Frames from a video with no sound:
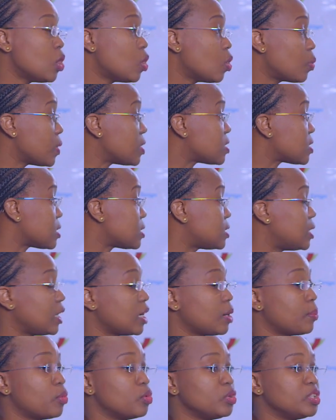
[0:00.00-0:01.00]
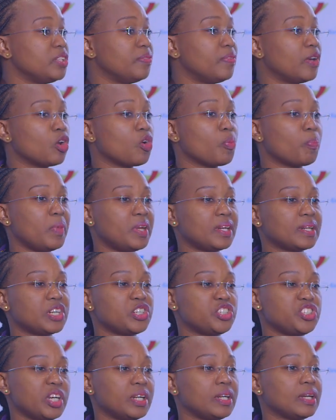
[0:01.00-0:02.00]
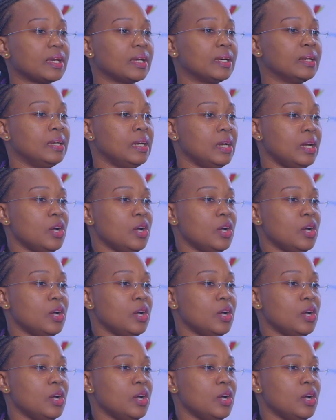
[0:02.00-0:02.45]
on the Sustainable Development Agenda.